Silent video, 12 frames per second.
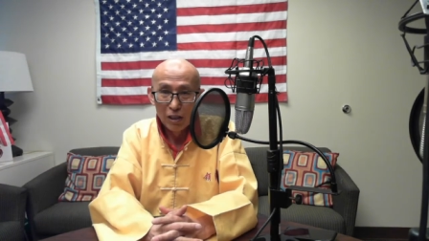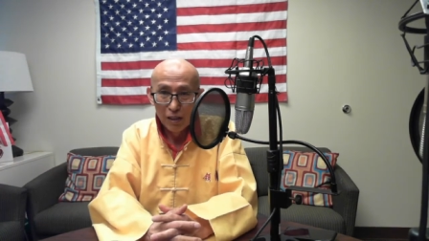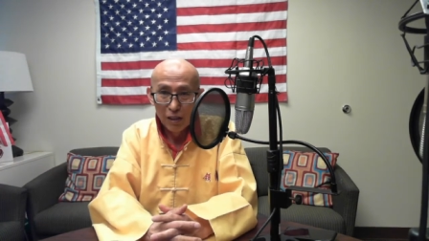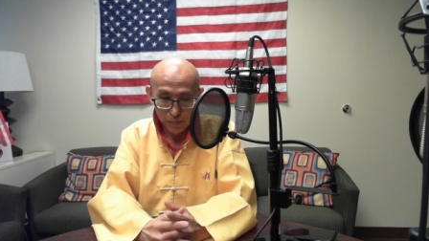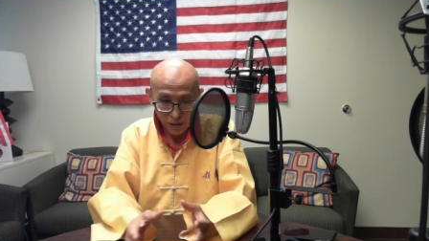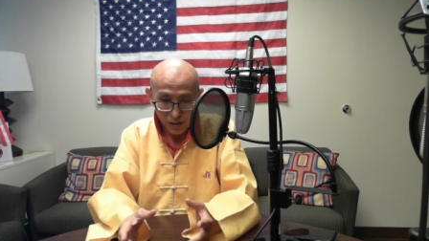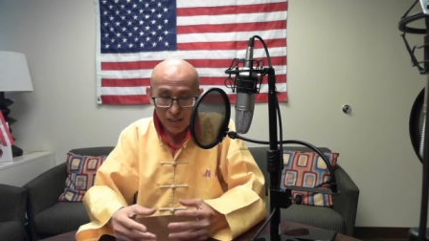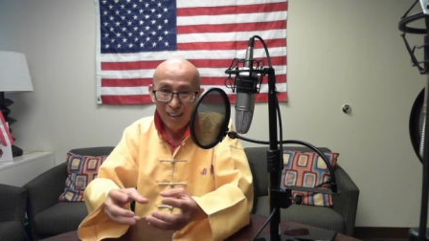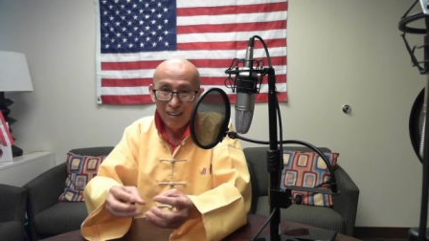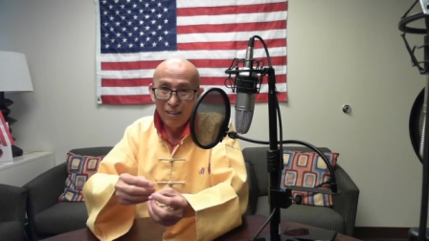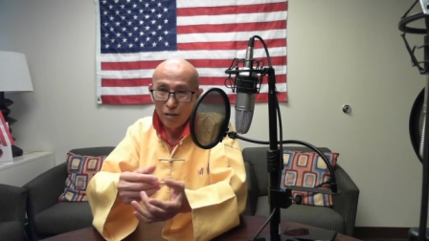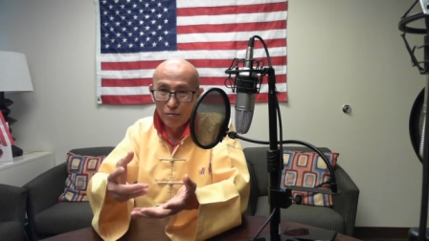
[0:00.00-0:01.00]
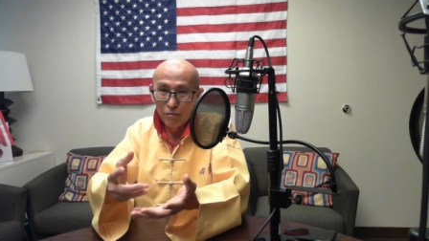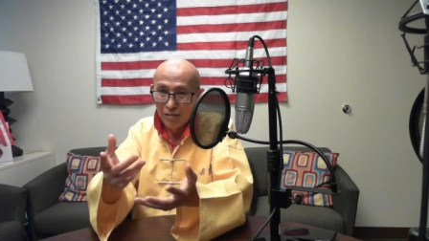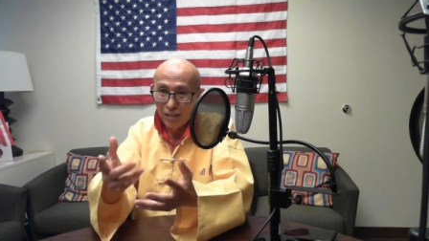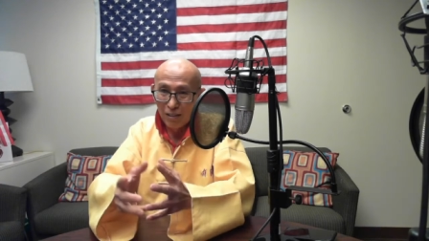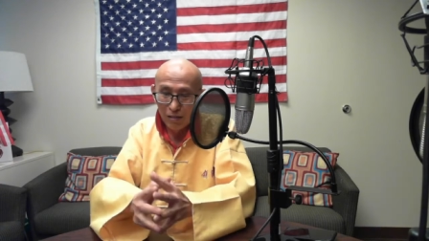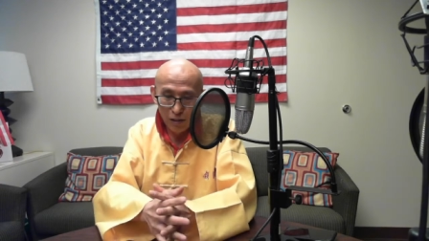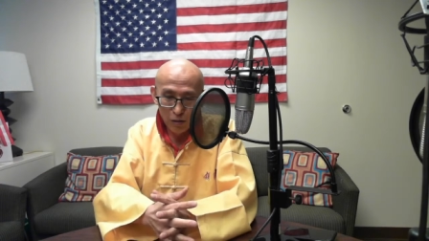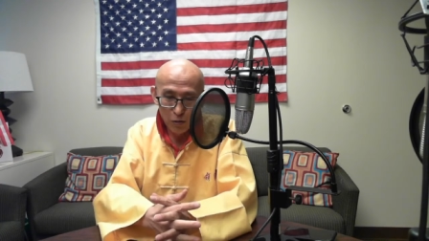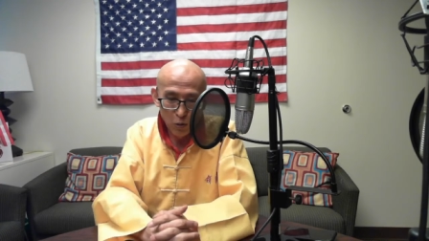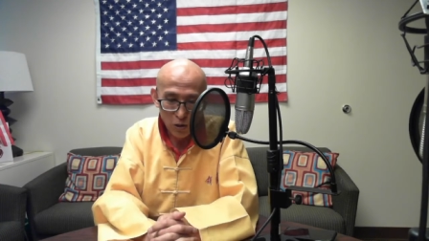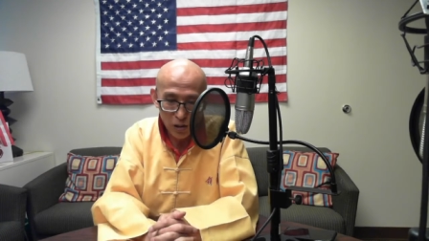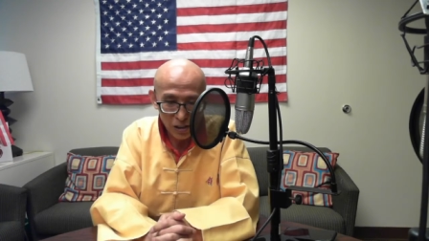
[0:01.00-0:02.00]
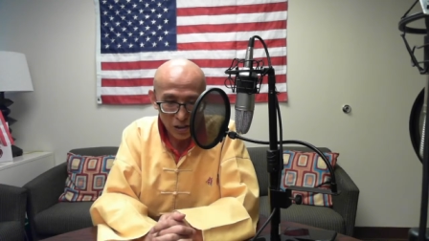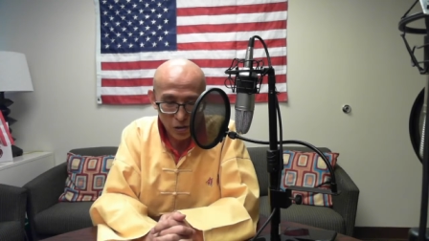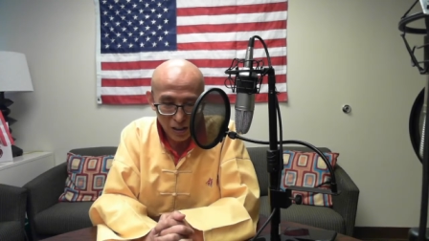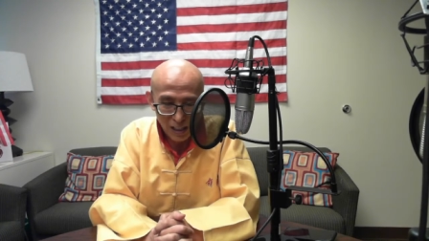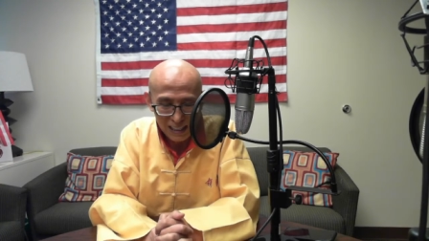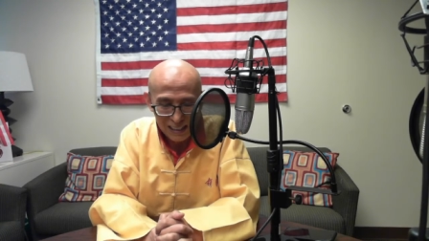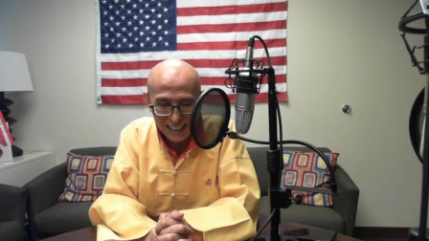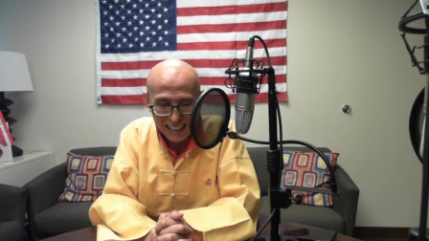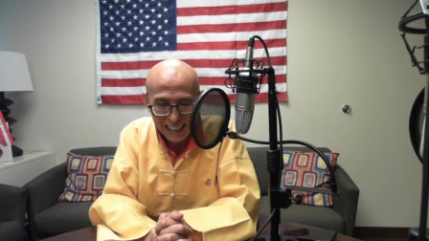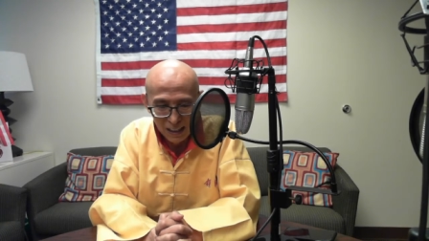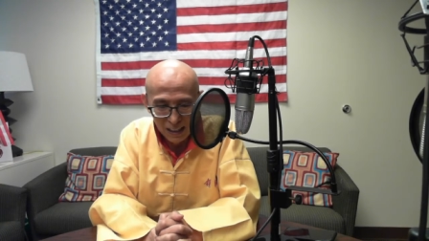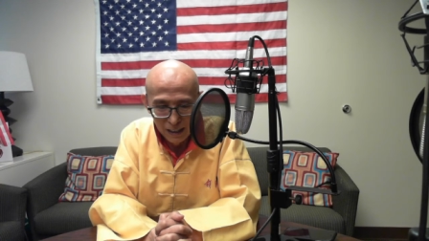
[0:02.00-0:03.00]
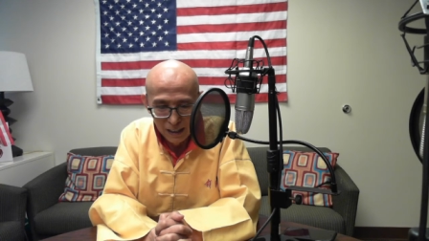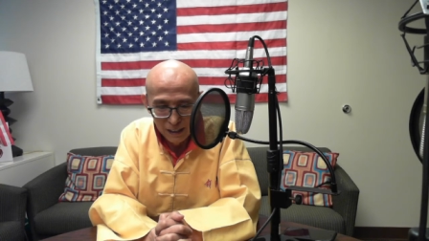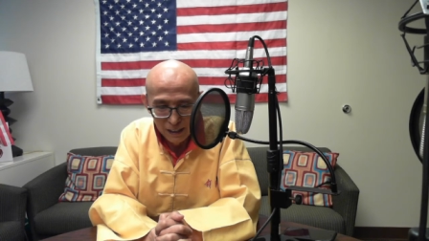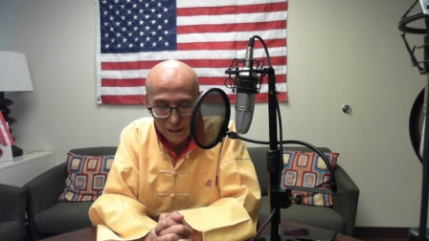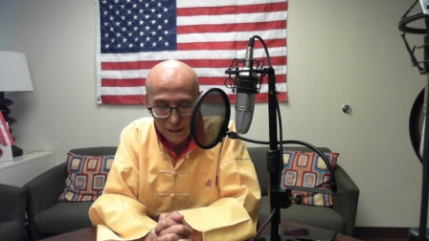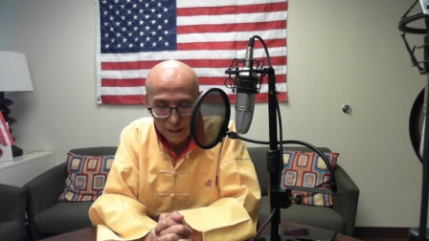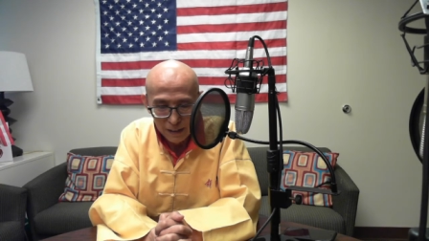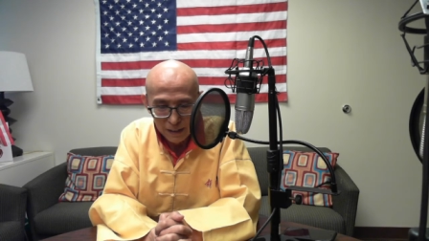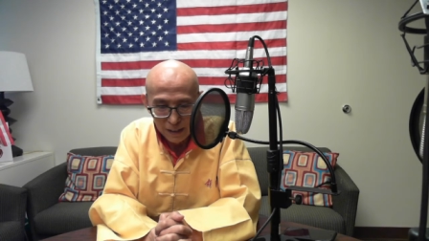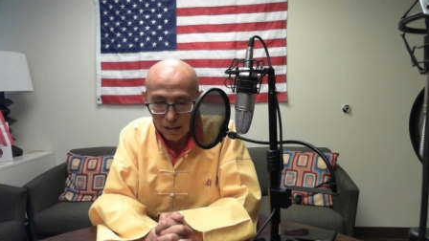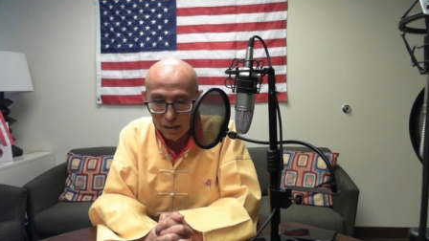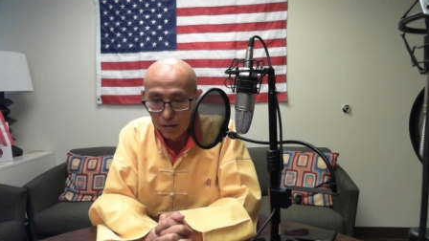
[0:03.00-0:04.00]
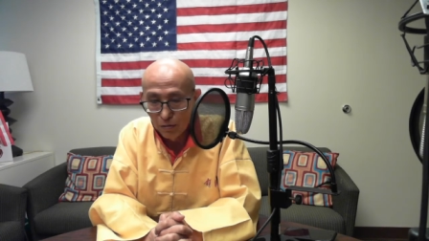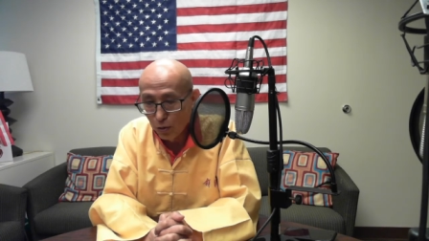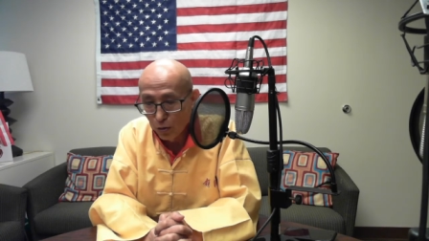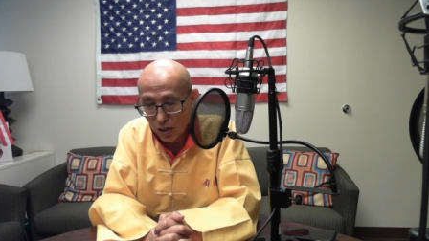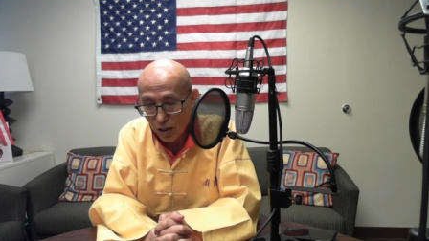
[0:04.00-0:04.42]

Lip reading: because they have a lot of water is not as clean. They got all puke.